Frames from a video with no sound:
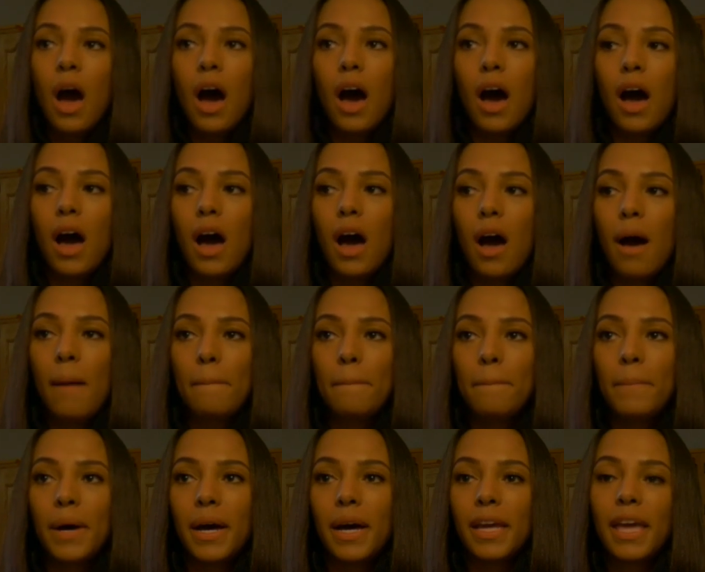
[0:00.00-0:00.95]

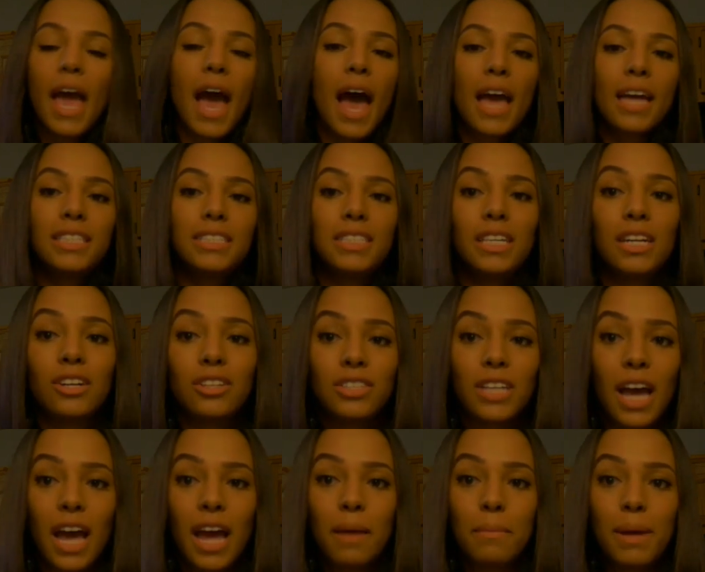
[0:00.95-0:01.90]
Um, but yeah, it's dinner
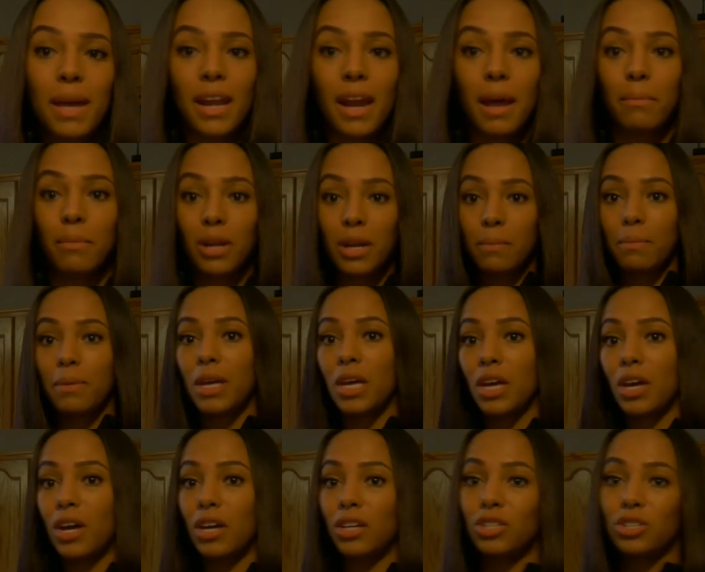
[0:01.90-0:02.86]
time and I'm gonna
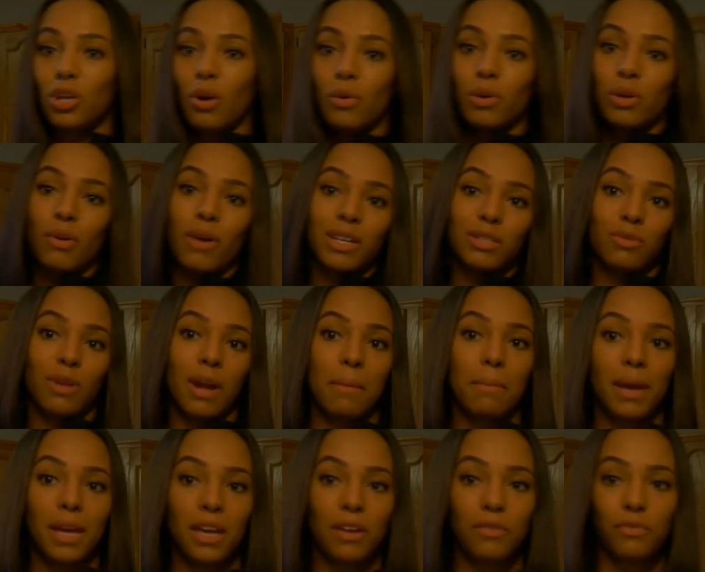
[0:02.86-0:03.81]
be showing you guys what I'm
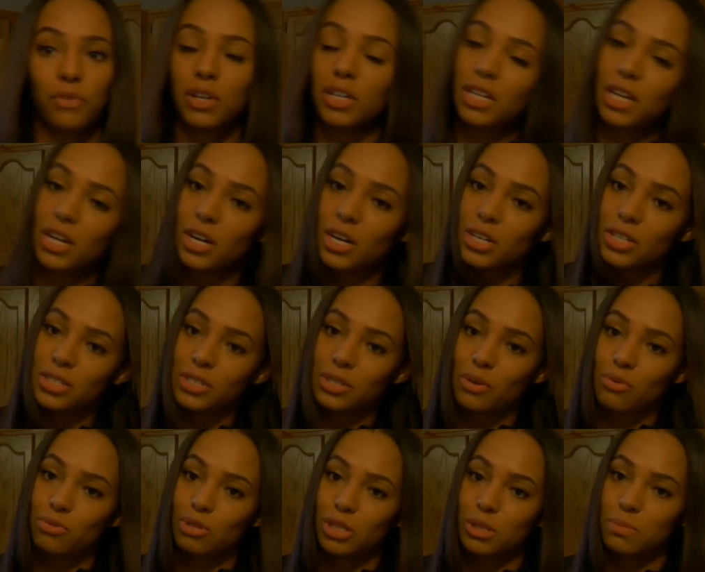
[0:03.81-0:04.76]
making for dinner,
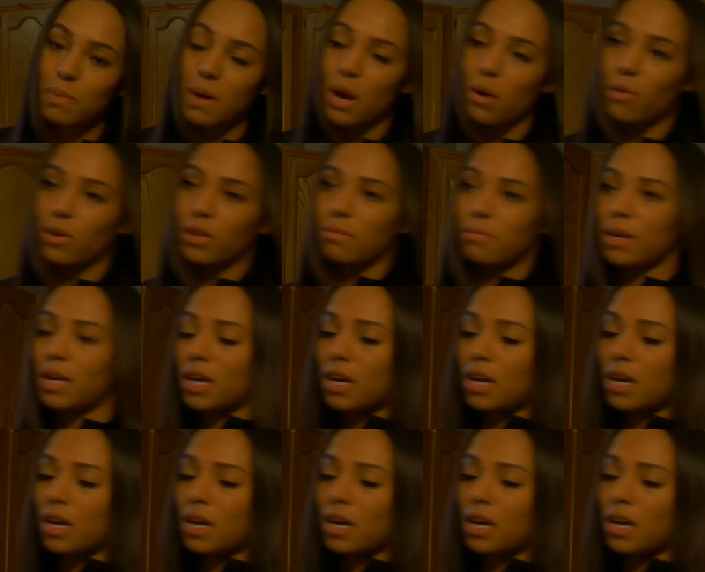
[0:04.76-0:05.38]
so just bear with me